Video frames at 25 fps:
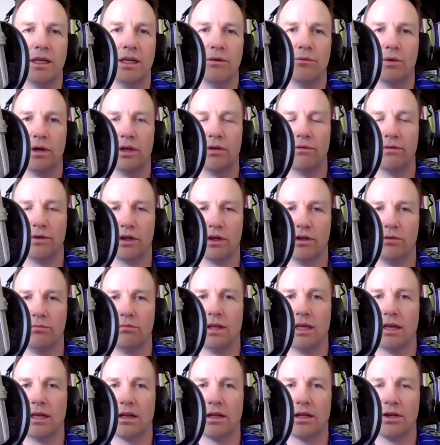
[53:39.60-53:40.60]
between what
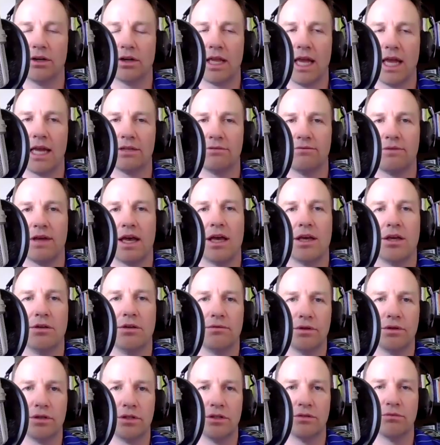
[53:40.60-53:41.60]
you've accumulated on your cash
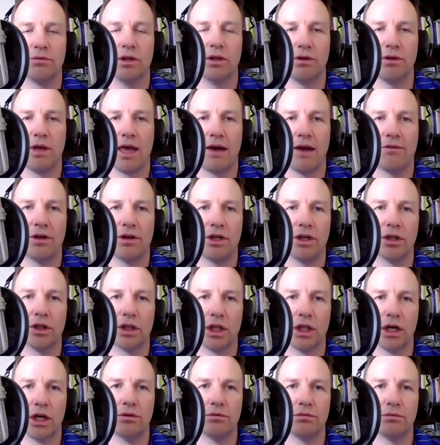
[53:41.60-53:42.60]
value versus what you
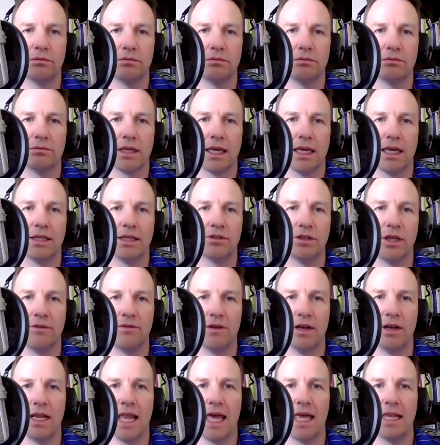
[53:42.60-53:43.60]
have on your loan.
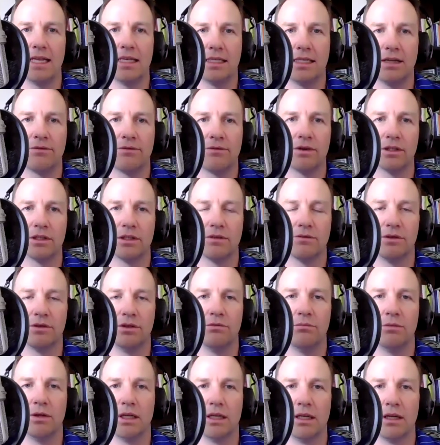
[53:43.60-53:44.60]
Okay, so you have a net
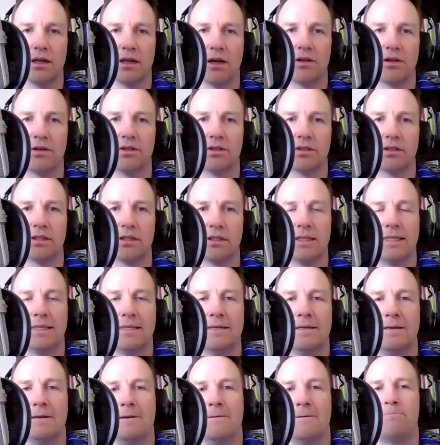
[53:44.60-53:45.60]
difference of $2 million.
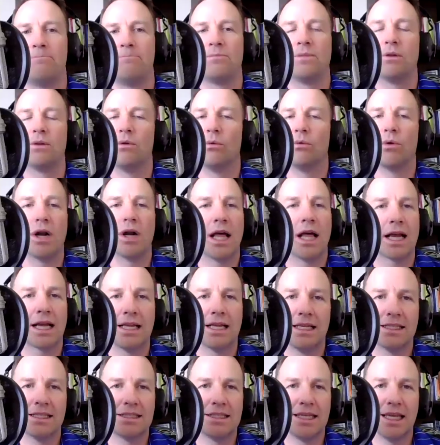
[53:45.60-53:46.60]
But
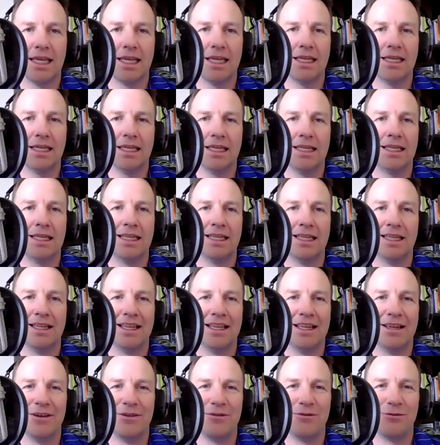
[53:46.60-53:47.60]
we're not going to
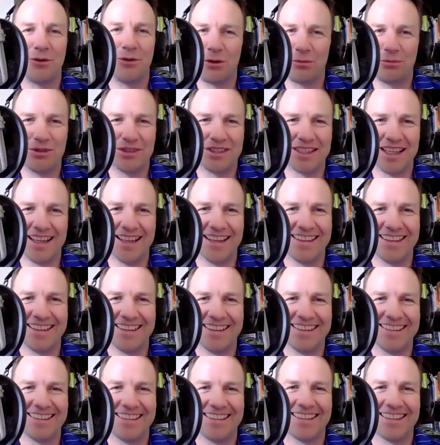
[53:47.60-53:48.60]
say
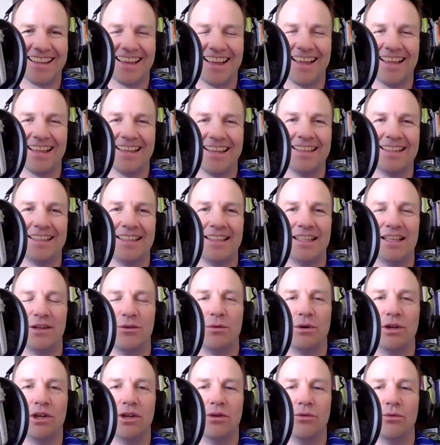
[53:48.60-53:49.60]
4%.
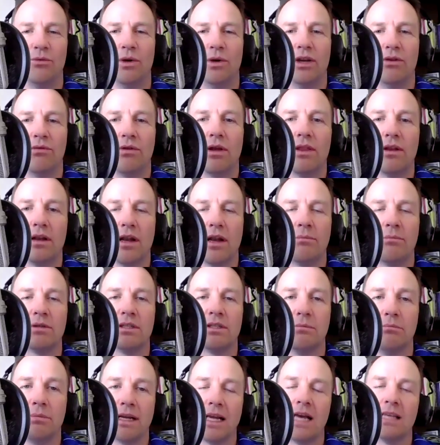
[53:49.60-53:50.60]
Okay, when, when you run
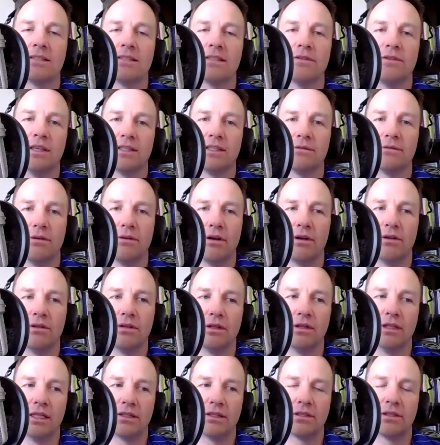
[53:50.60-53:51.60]
the numbers, and because of
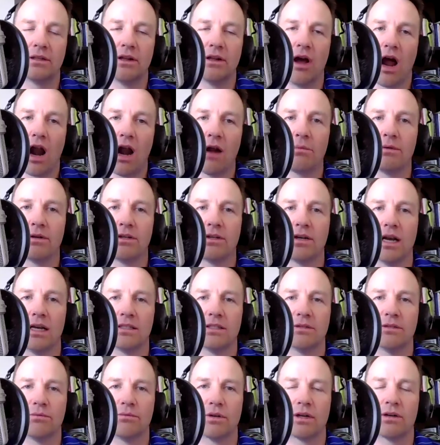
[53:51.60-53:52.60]
this, this
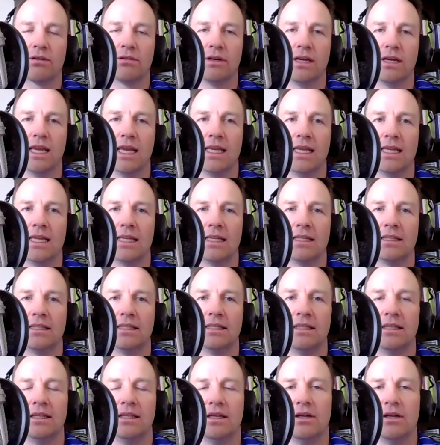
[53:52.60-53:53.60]
arbitrage that we're
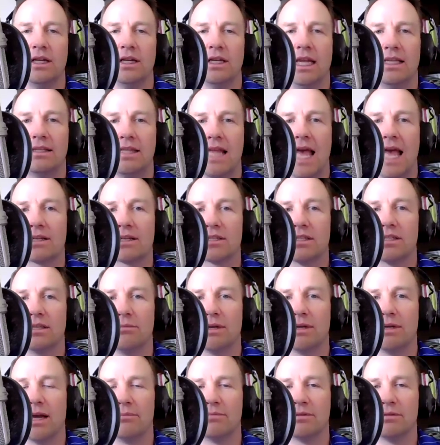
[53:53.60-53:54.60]
creating, it
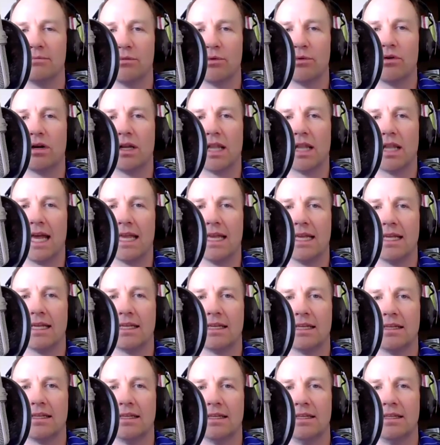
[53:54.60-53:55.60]
actually becomes more
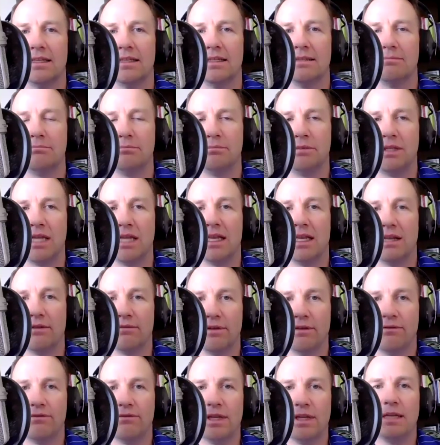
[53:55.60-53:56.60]
like
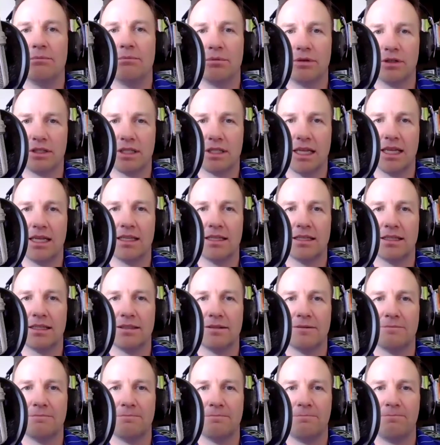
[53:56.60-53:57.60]
10 to
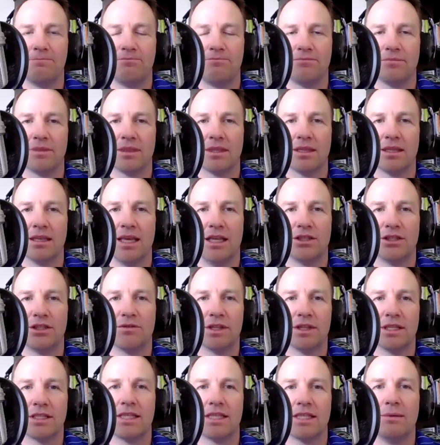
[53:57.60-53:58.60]
15%.
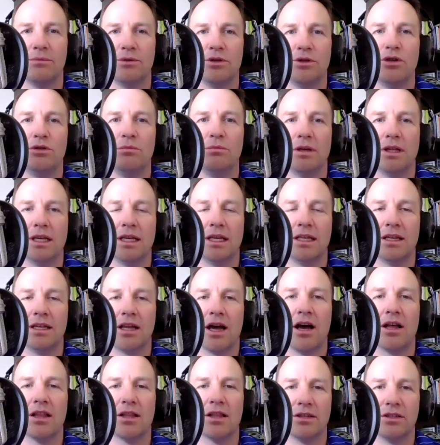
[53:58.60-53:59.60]
And so for the same $2
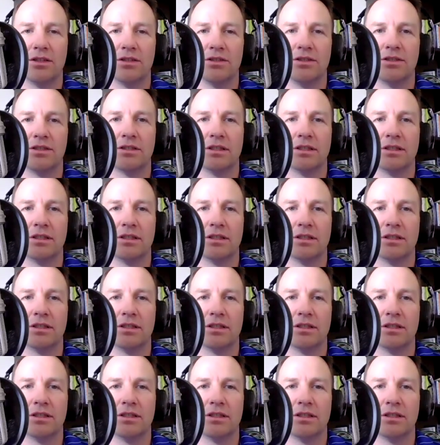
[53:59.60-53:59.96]
million,